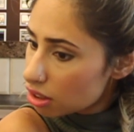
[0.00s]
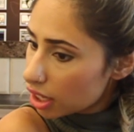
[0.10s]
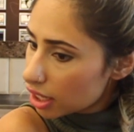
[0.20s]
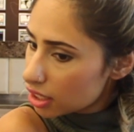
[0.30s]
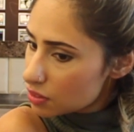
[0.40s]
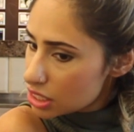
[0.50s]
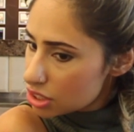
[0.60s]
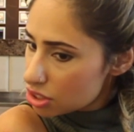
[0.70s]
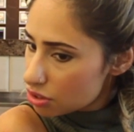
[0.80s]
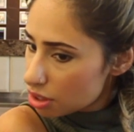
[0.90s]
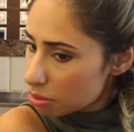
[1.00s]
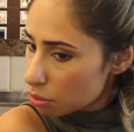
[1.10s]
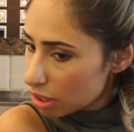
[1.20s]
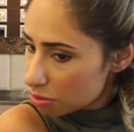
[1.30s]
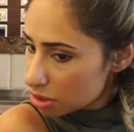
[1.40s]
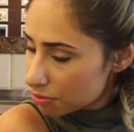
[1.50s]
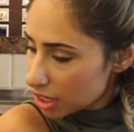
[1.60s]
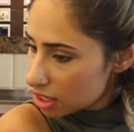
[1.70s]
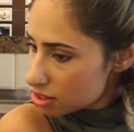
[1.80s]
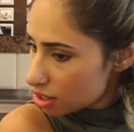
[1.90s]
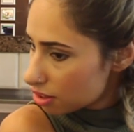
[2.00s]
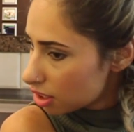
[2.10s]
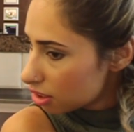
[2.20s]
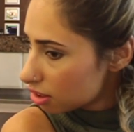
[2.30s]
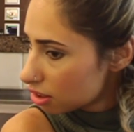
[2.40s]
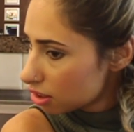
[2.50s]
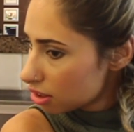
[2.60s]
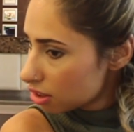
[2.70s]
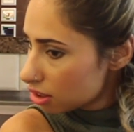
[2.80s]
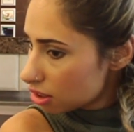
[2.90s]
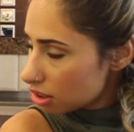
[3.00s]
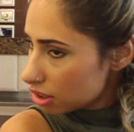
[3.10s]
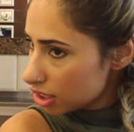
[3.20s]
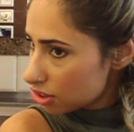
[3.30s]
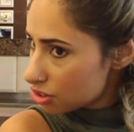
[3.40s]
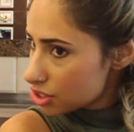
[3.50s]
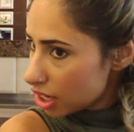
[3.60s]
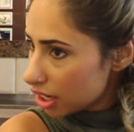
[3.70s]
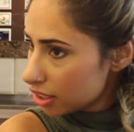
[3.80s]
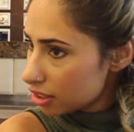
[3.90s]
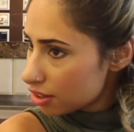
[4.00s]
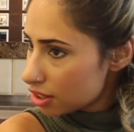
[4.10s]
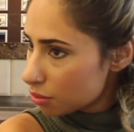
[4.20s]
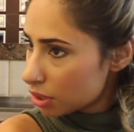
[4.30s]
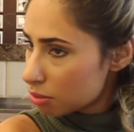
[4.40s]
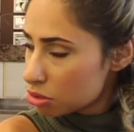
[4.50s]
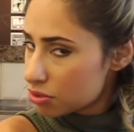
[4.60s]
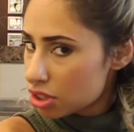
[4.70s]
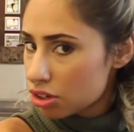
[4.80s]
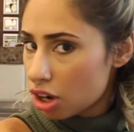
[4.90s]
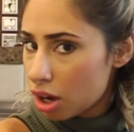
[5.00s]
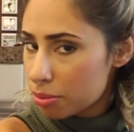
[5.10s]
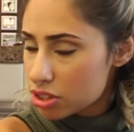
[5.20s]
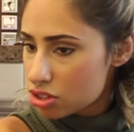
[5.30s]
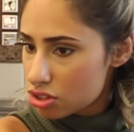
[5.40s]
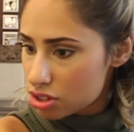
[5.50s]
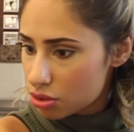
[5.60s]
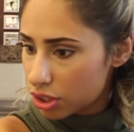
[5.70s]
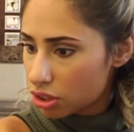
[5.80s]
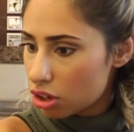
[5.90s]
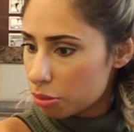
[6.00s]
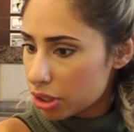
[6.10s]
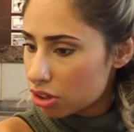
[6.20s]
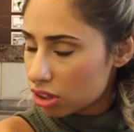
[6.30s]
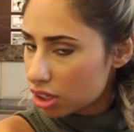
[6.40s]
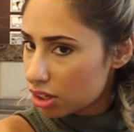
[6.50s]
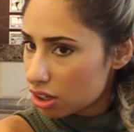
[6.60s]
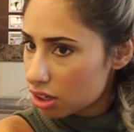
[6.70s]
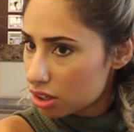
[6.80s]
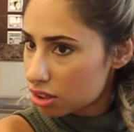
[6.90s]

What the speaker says: I kind of tend to do them away from the face and then on either side, and then when I move to the top, it's just going to all be curled under.